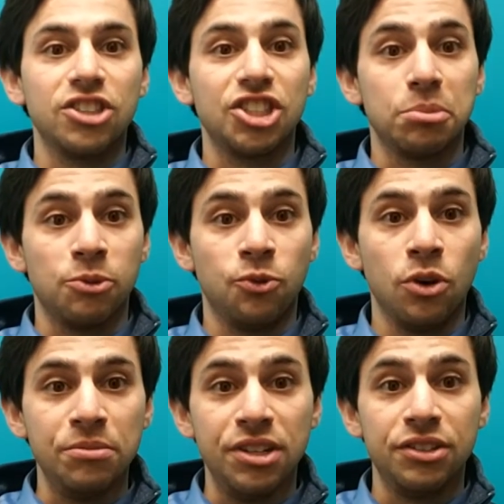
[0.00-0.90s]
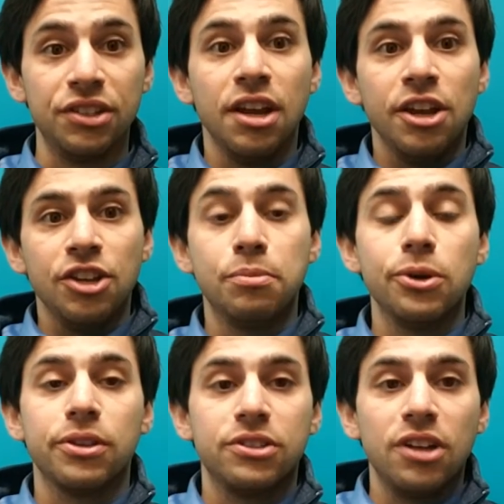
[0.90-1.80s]
To perform this, you put the
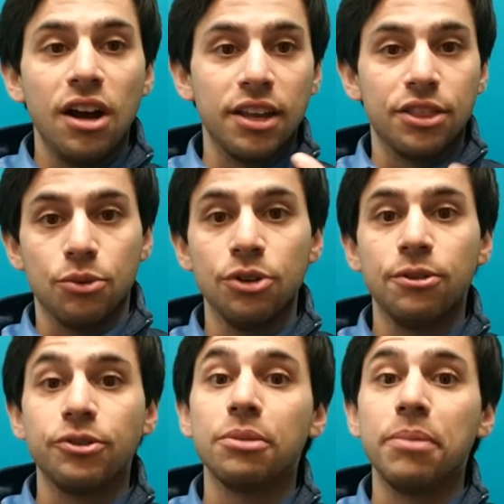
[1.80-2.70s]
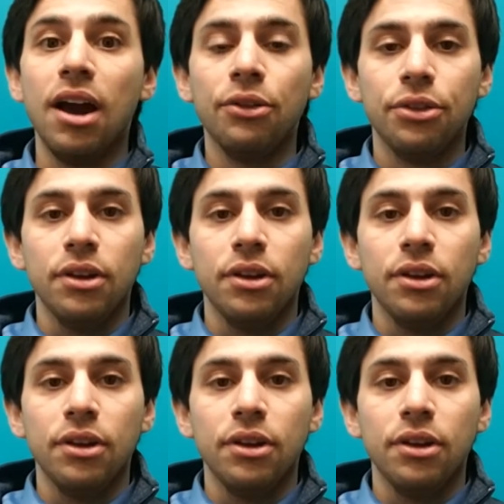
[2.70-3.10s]
tongue at the roof of your mouth,